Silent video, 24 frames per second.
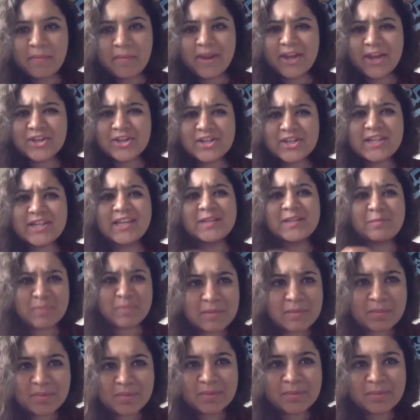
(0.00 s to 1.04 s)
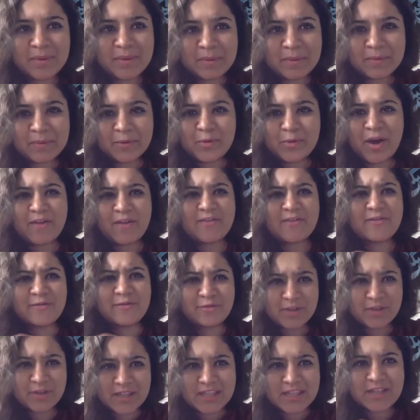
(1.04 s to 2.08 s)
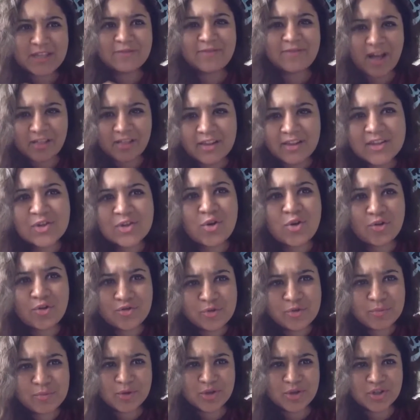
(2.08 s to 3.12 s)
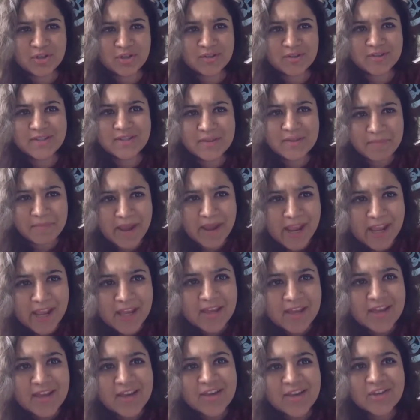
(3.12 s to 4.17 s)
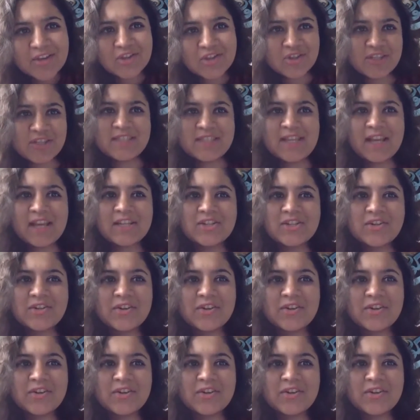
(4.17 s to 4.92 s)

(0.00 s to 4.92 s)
but actually as people who have really valid contributions to make to the sector.